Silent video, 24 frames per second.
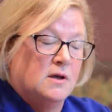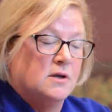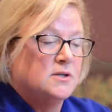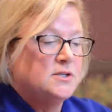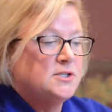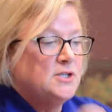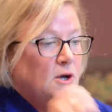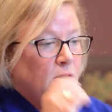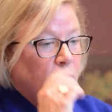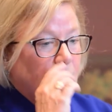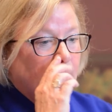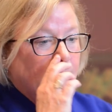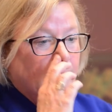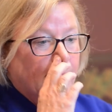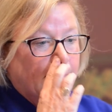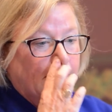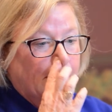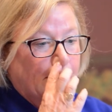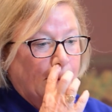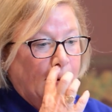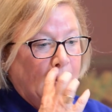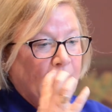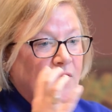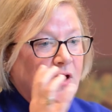So
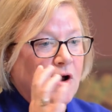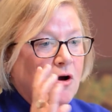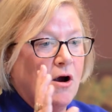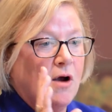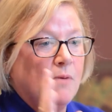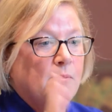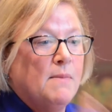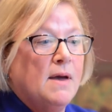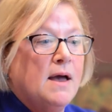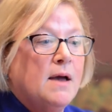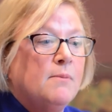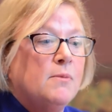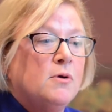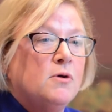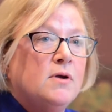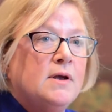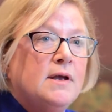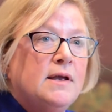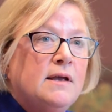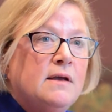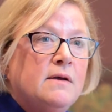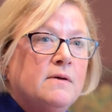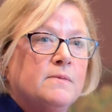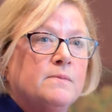when there are
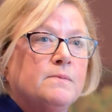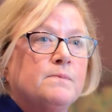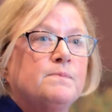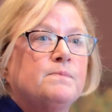memory